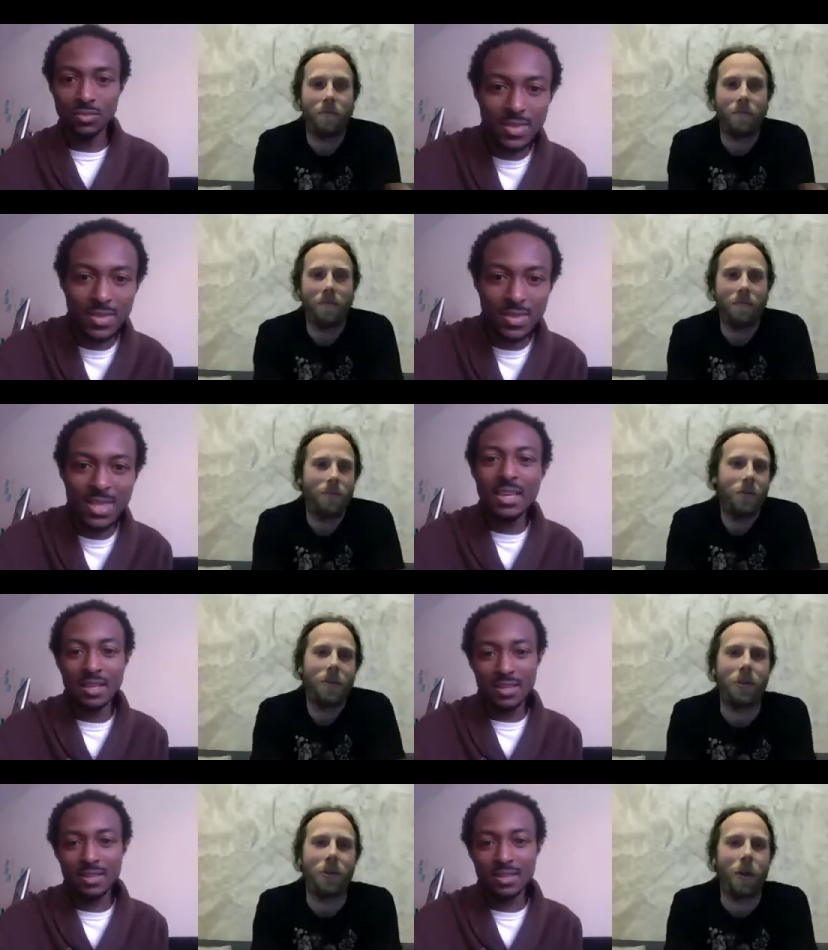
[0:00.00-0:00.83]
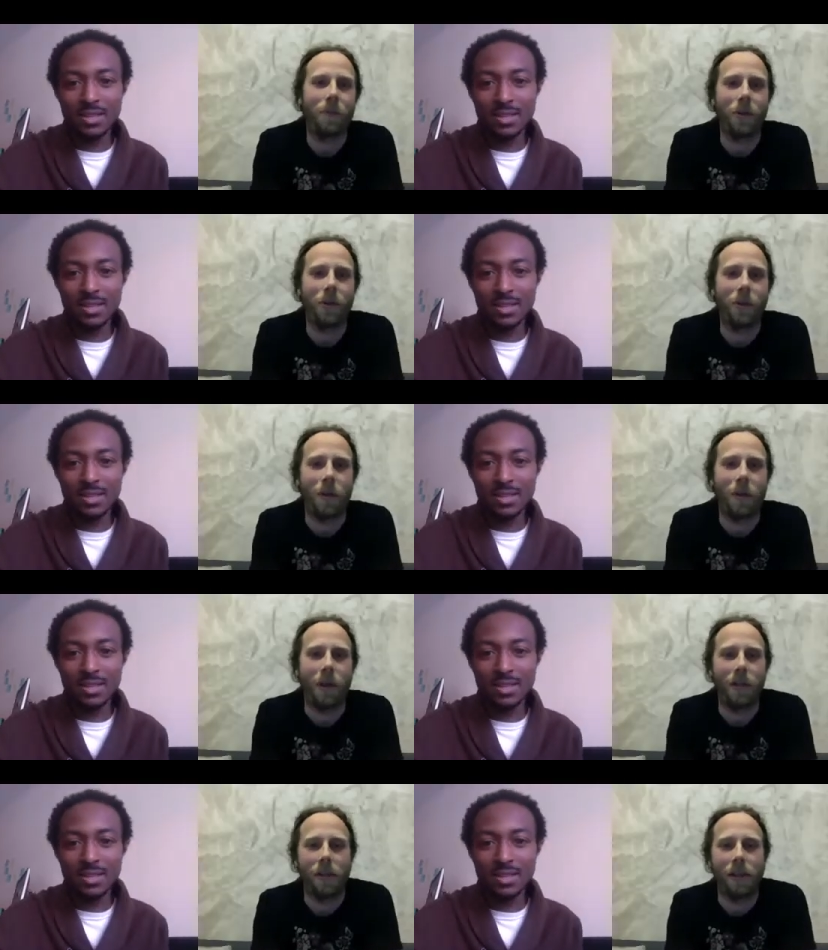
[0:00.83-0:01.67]
Speaker 1: you can stop shooting,
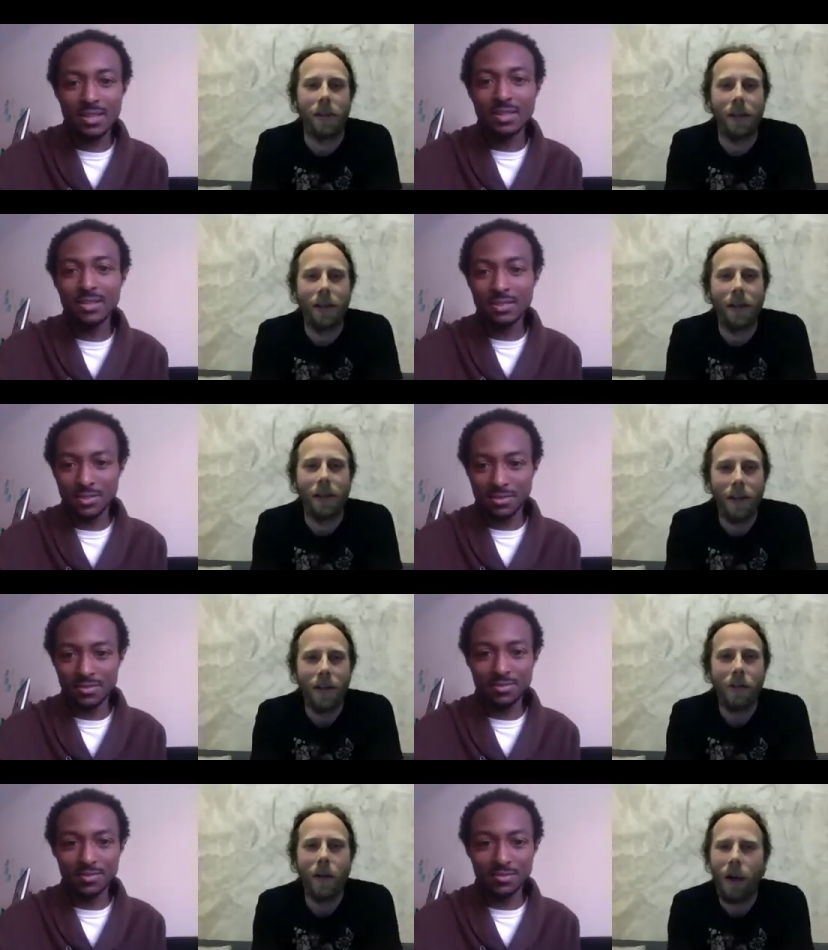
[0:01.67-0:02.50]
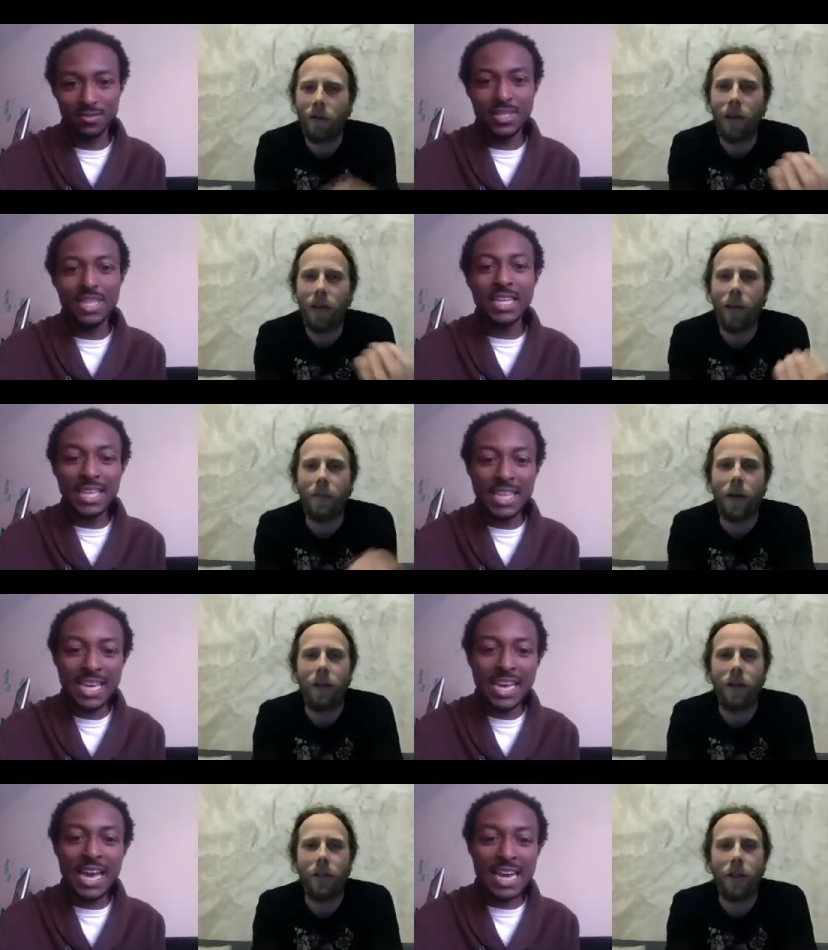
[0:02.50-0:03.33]
basically. So you have to keep. The energy
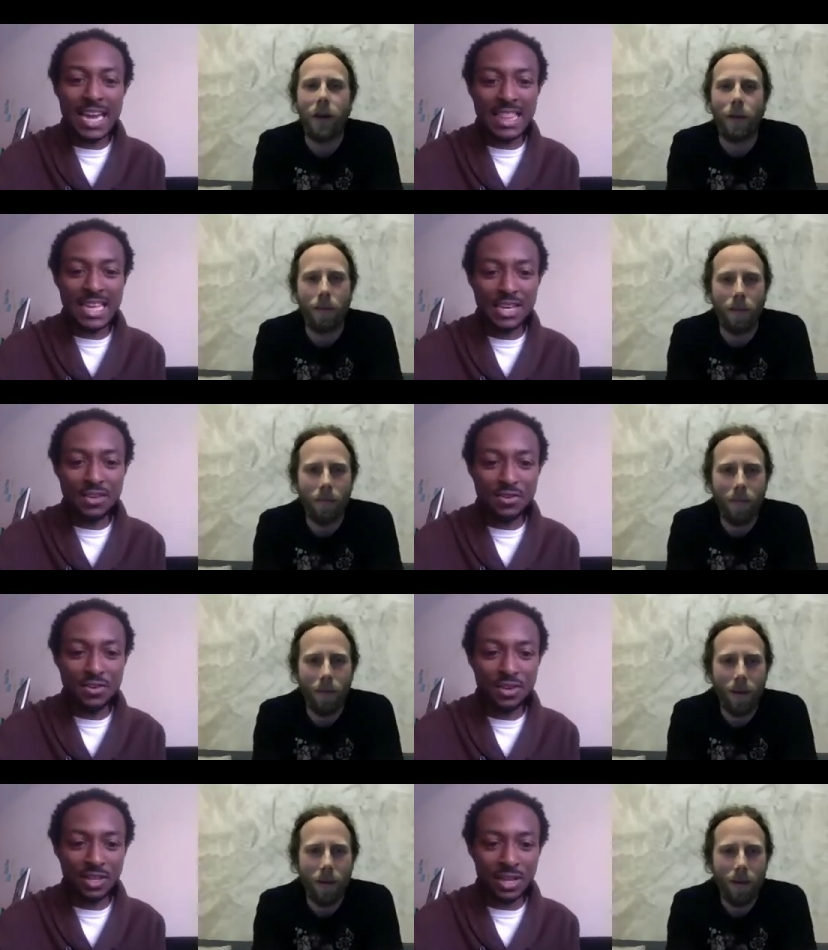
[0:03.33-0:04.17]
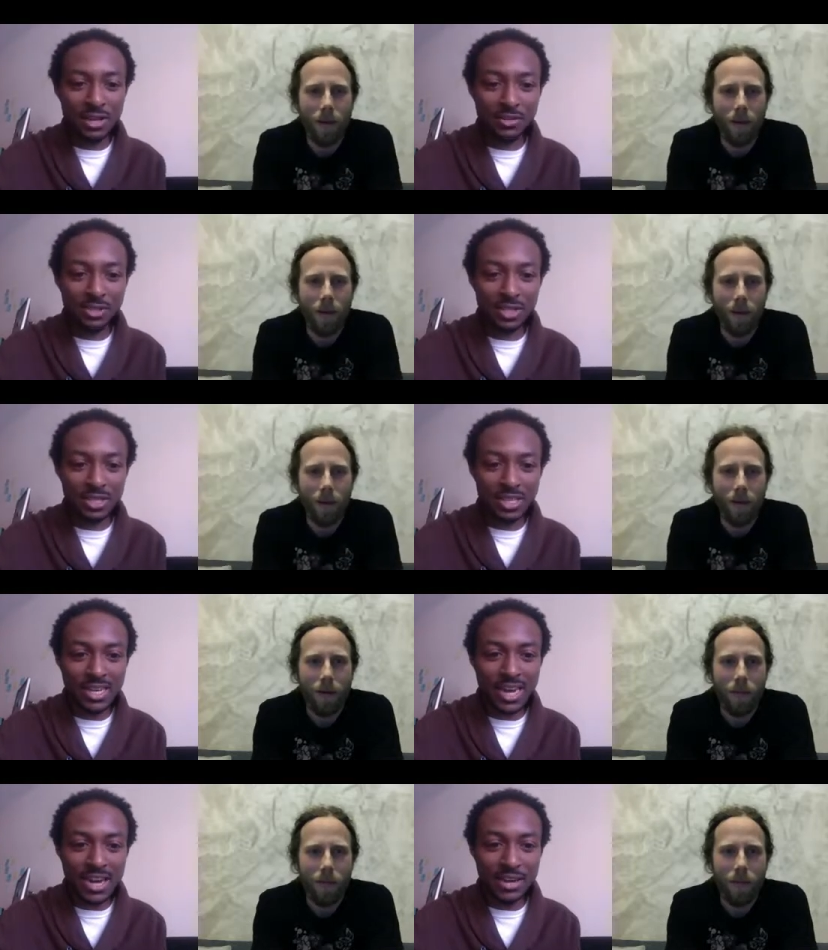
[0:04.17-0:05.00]
yeah, and I
Speaker 2: think you, you, that was a
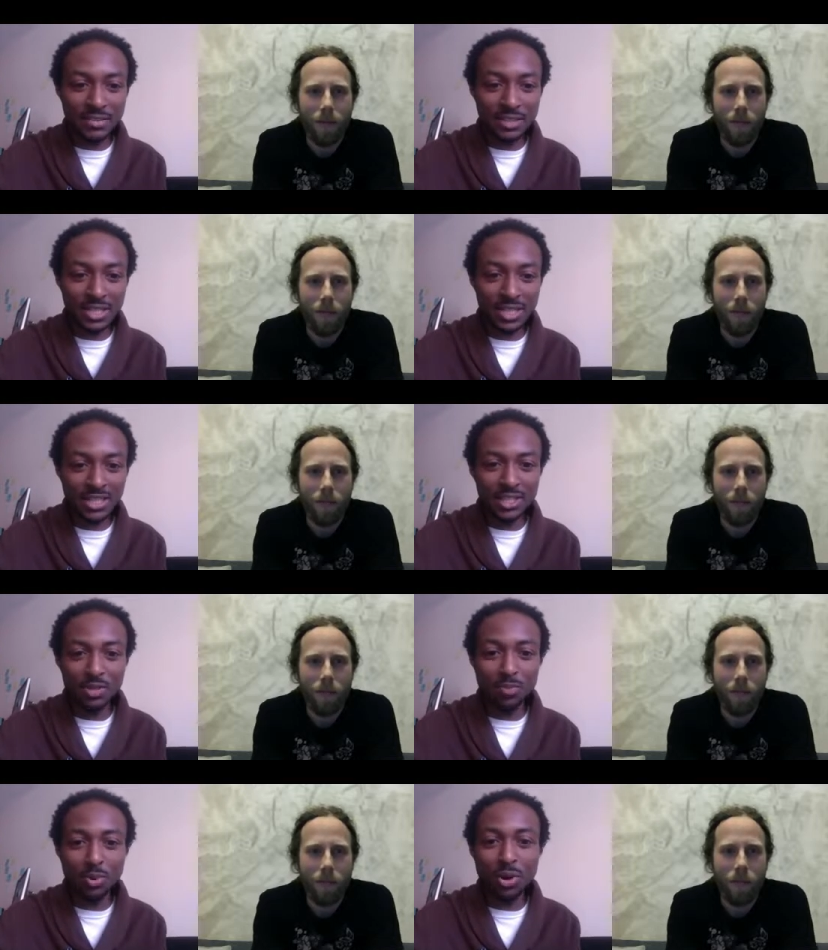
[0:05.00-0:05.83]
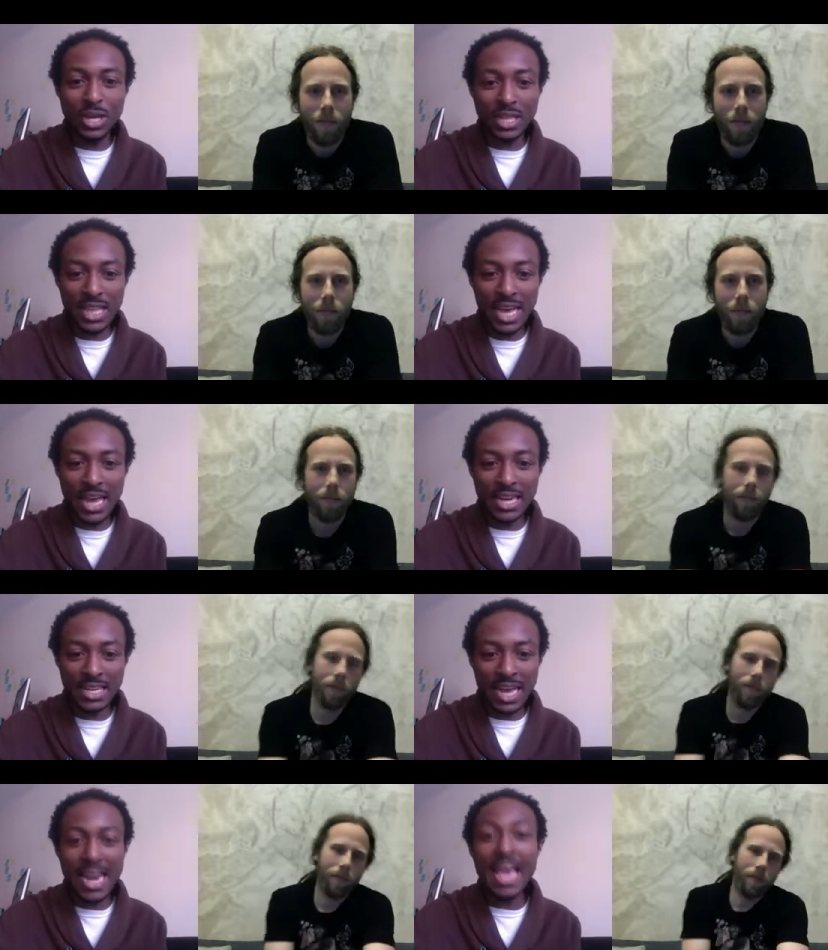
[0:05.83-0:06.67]
kind of a, a good point. That
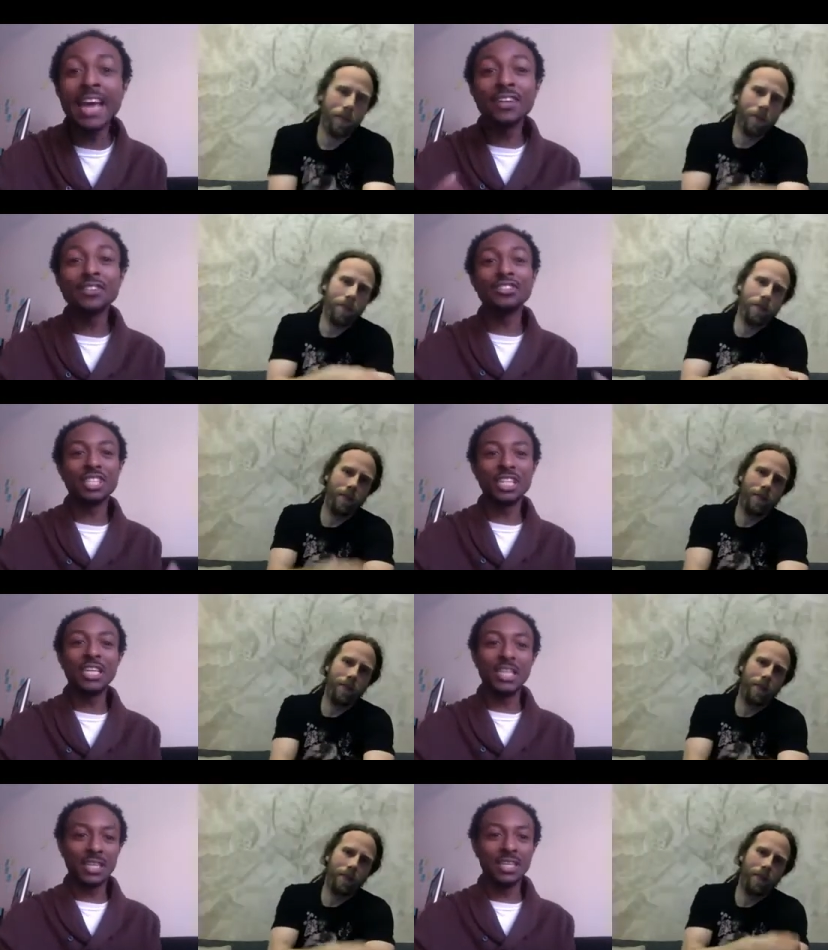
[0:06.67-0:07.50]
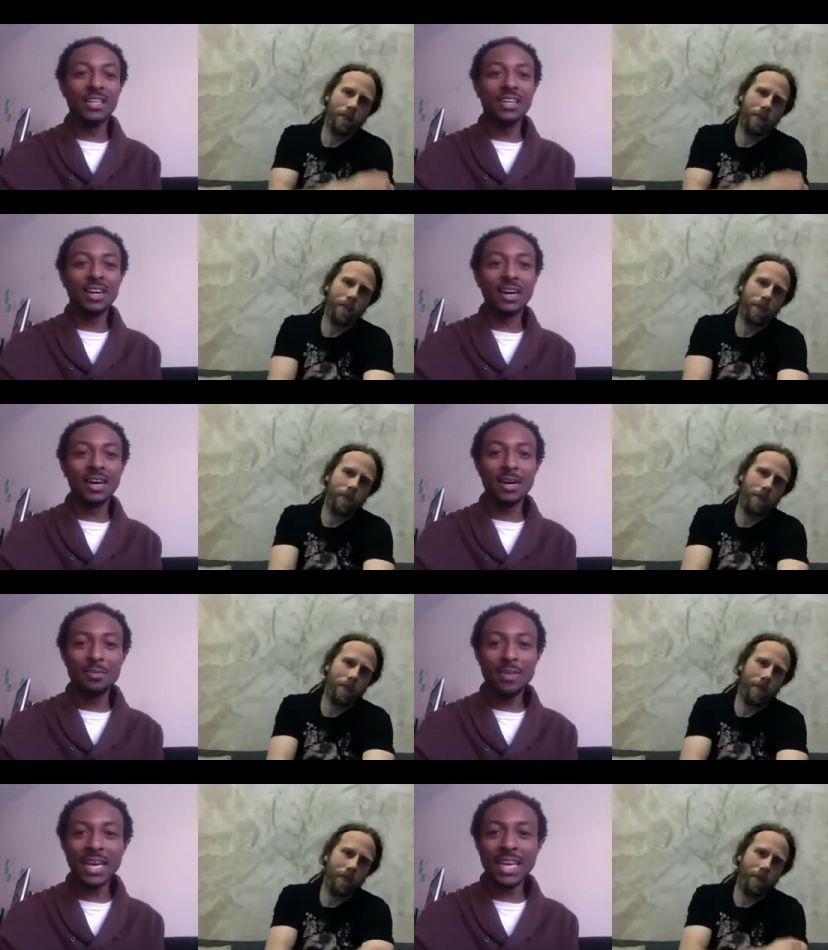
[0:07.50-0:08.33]
that energy,
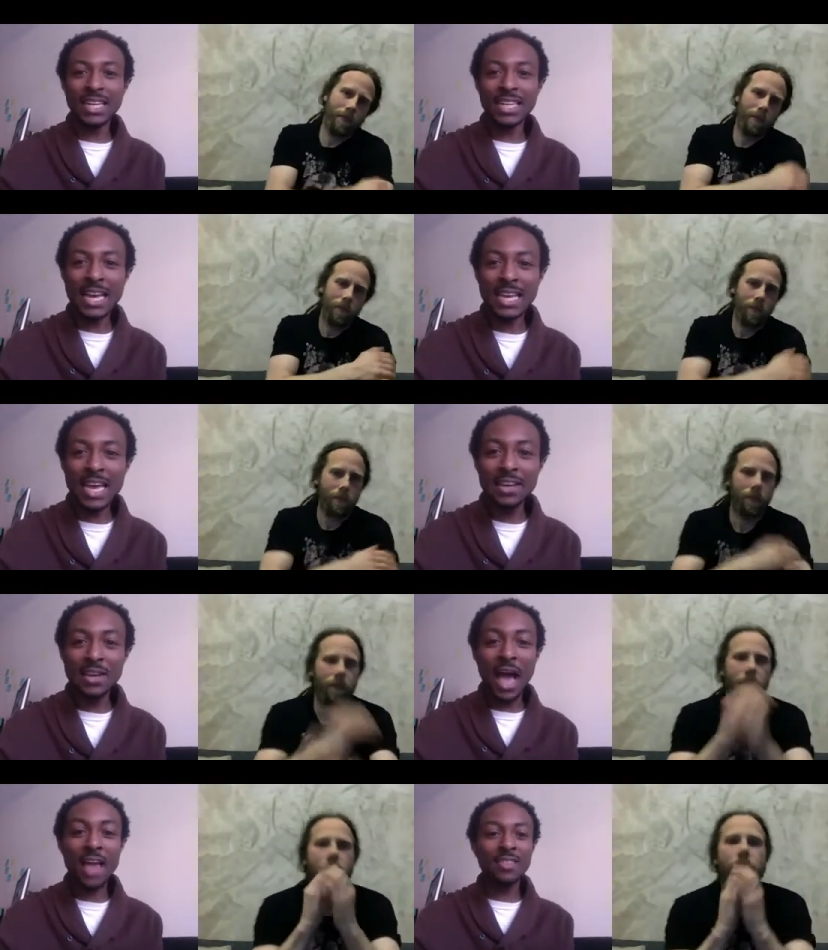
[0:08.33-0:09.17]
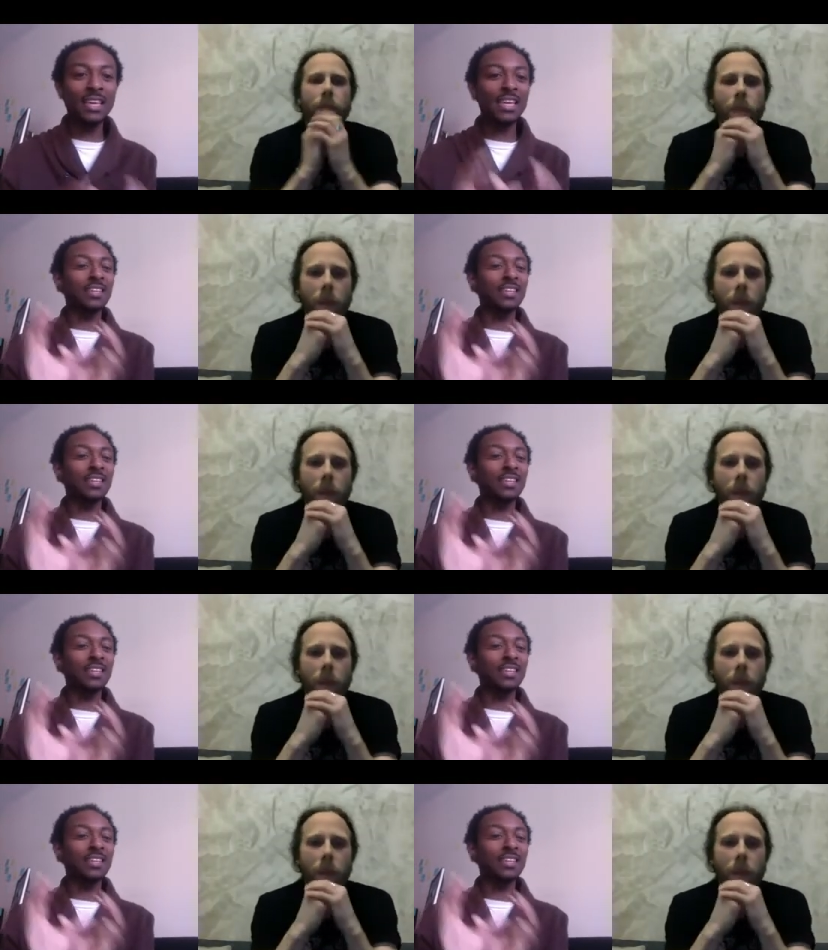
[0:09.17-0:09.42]
um, and yeah, I think